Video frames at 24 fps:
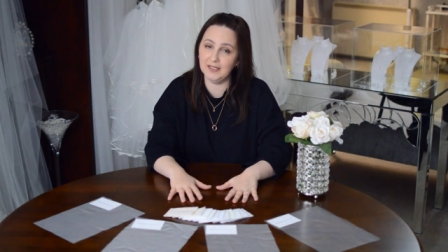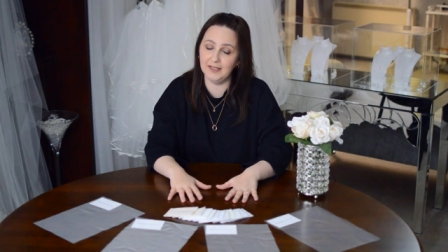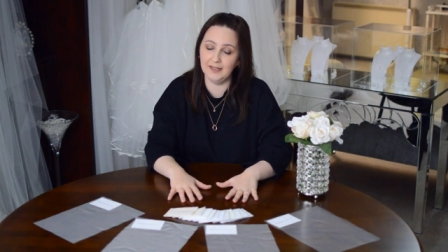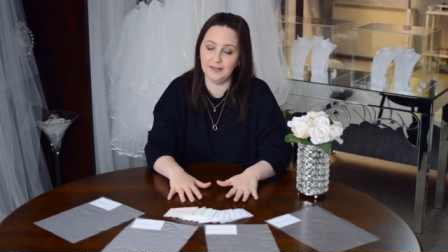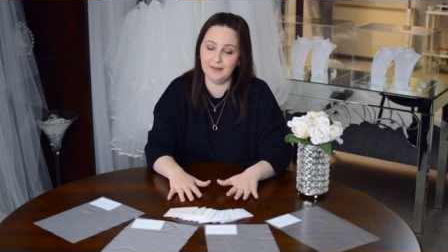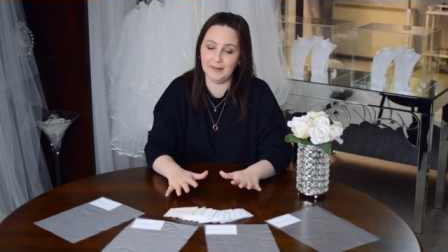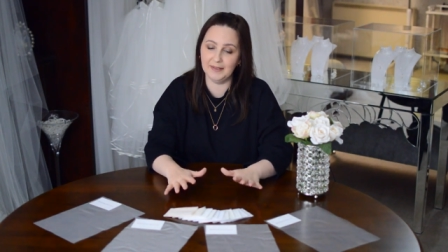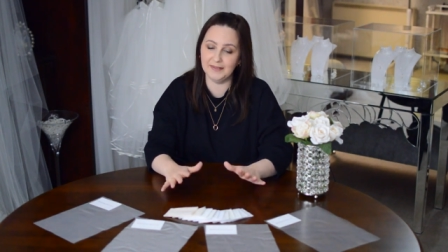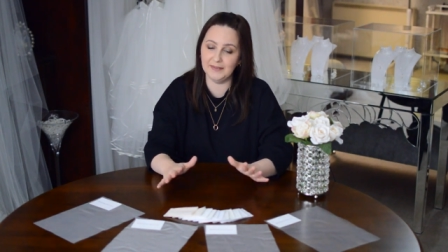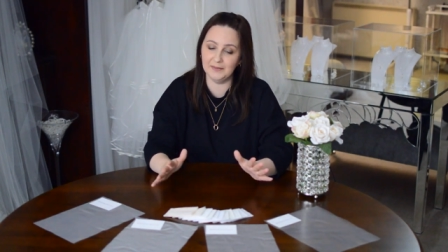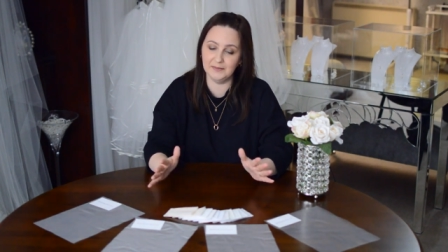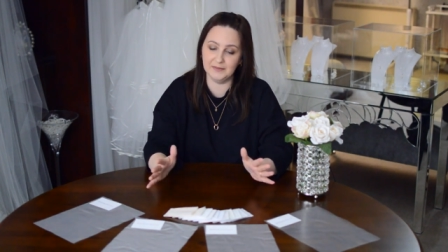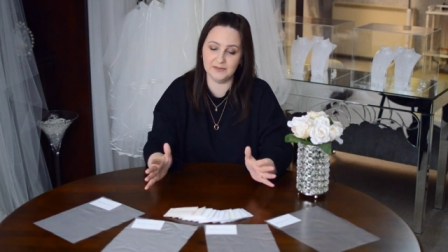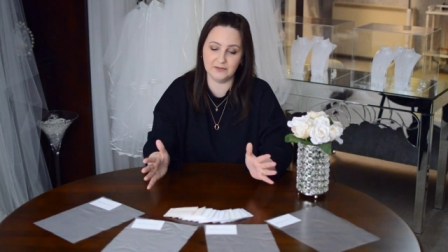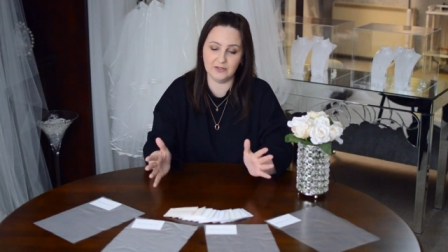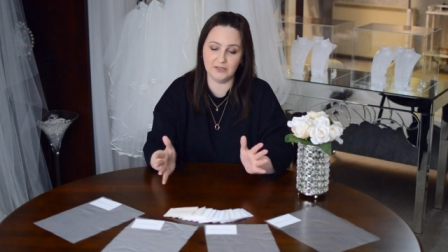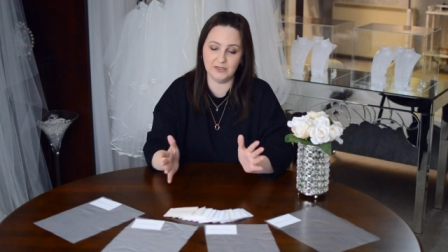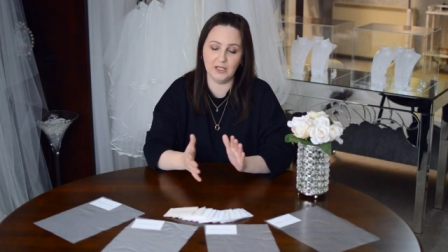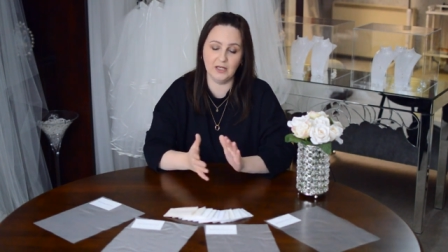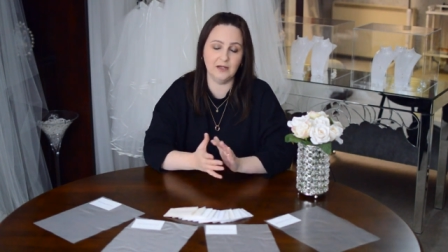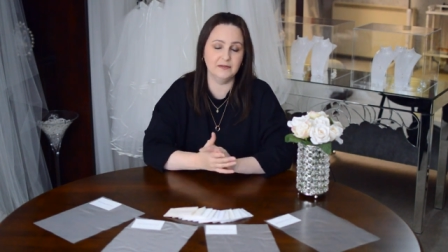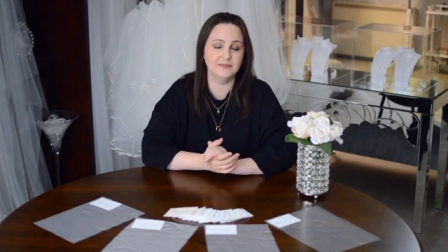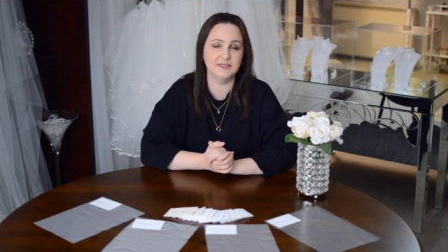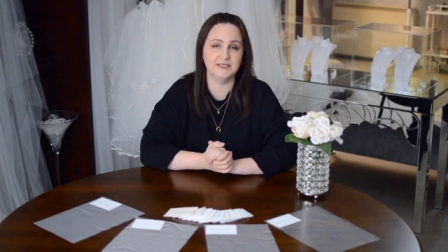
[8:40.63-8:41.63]
I know there are a
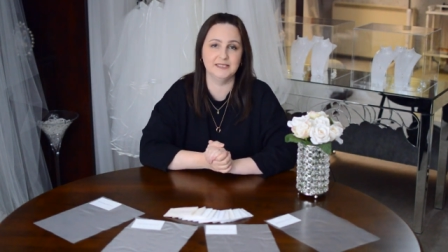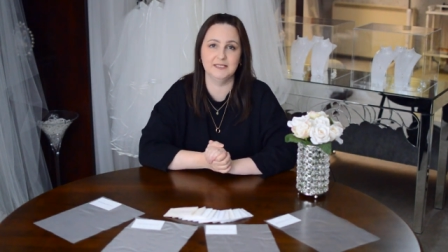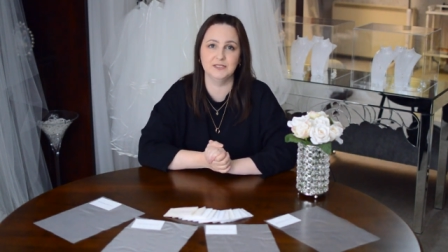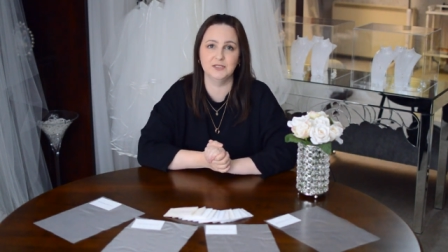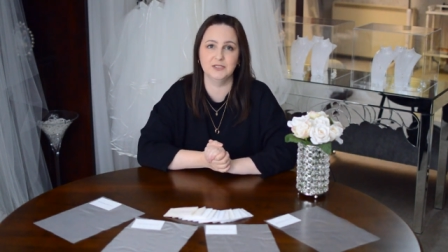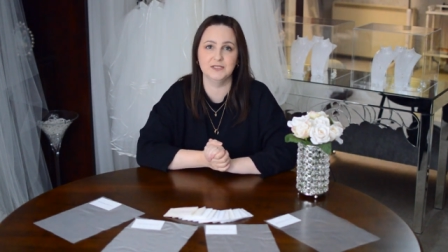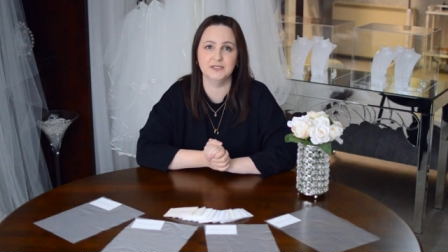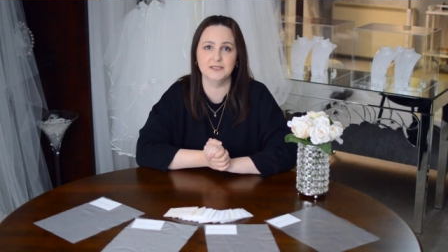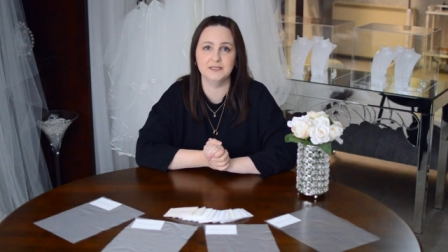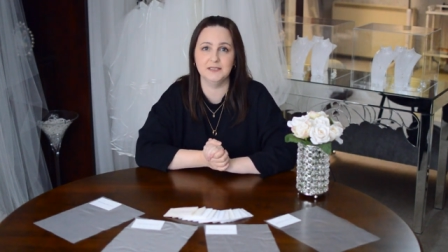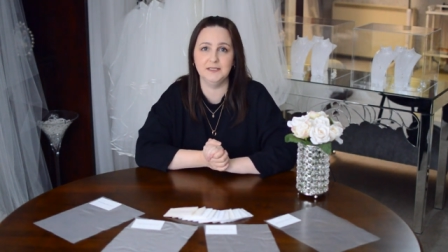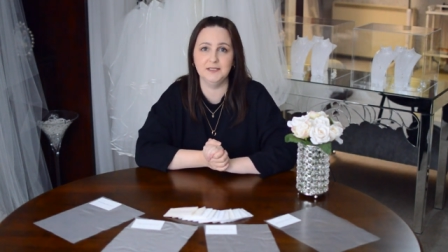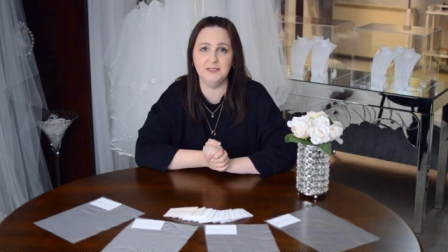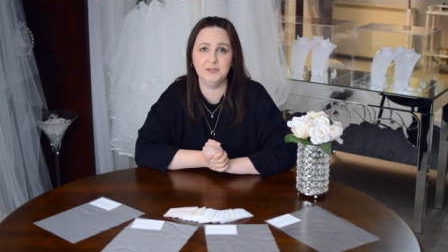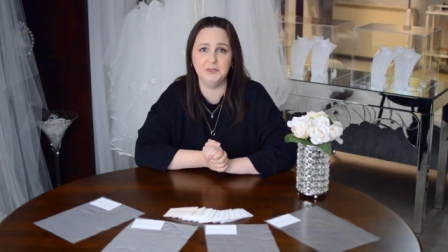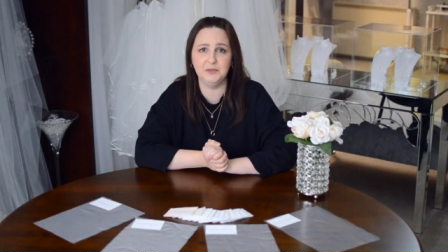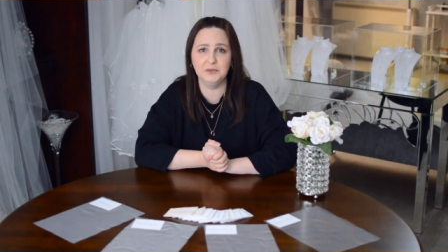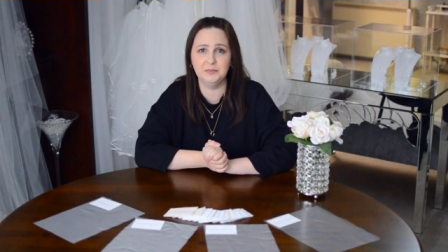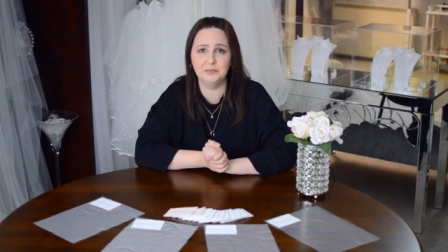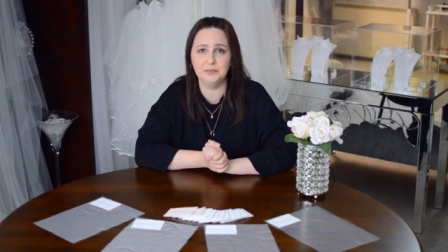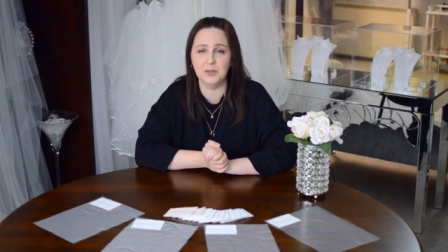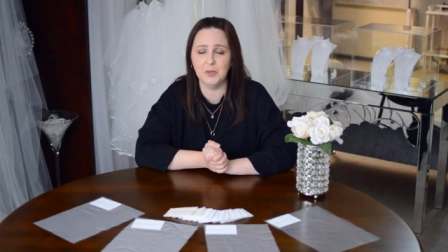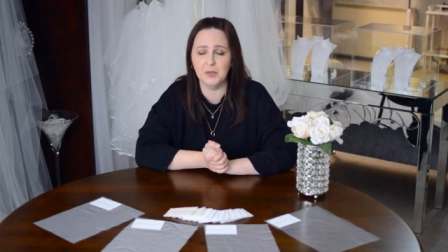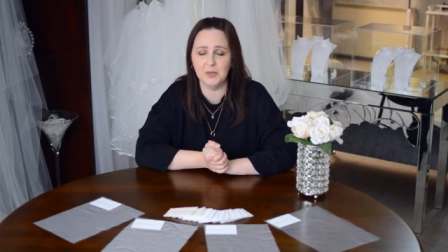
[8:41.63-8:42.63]
lot of decisions that you
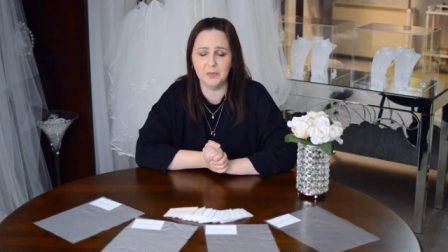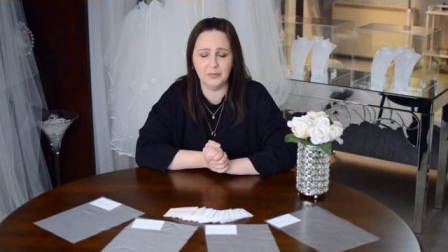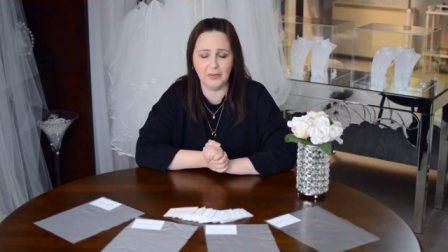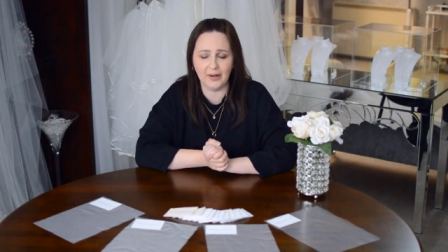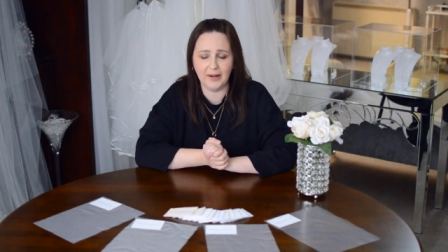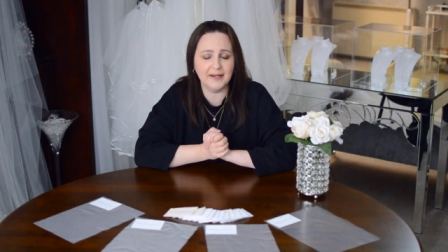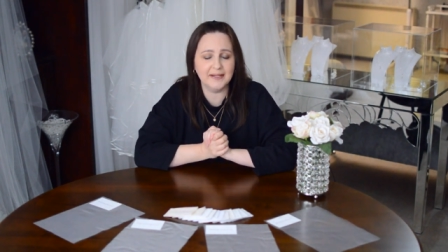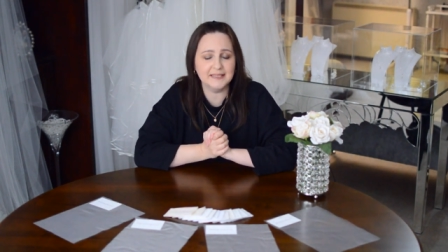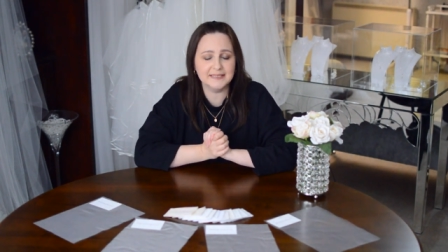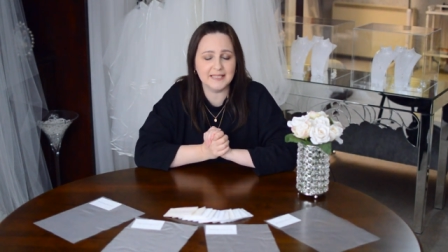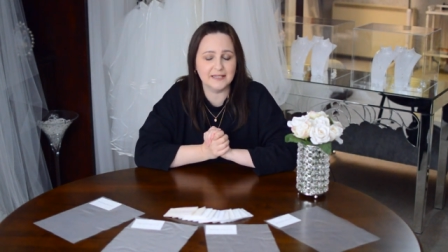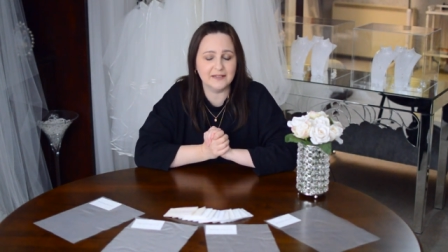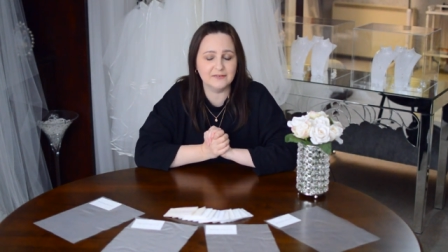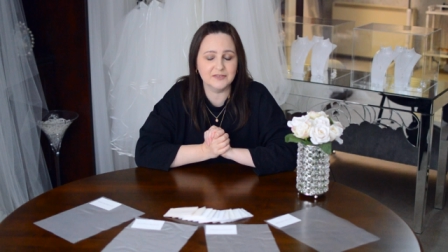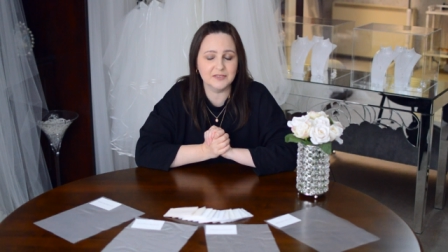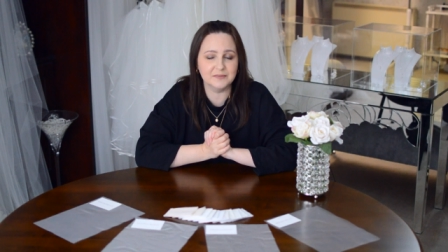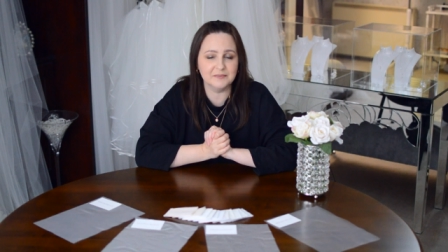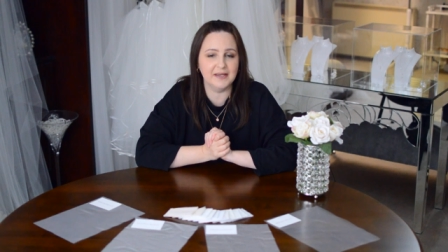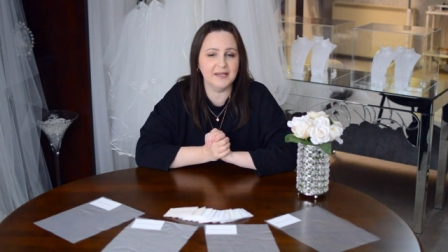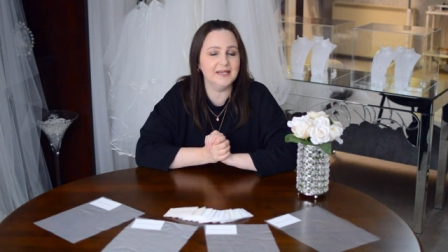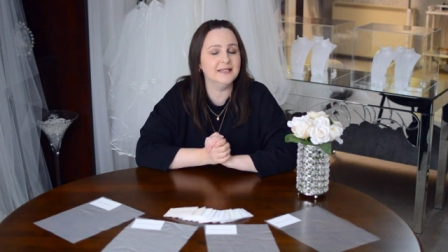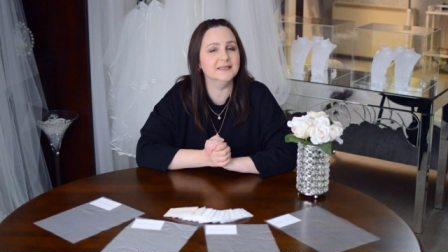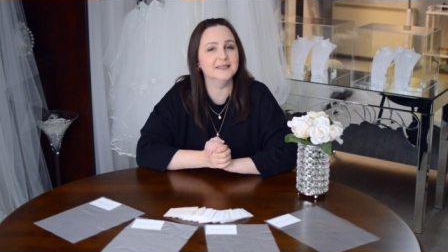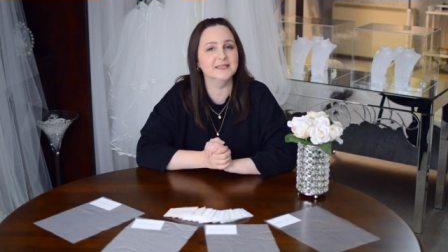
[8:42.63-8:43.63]
poor brides have to
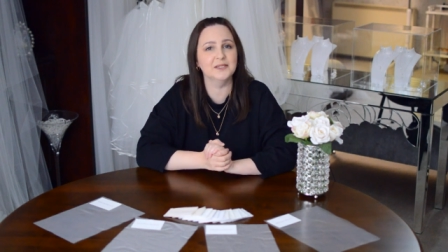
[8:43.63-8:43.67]
make,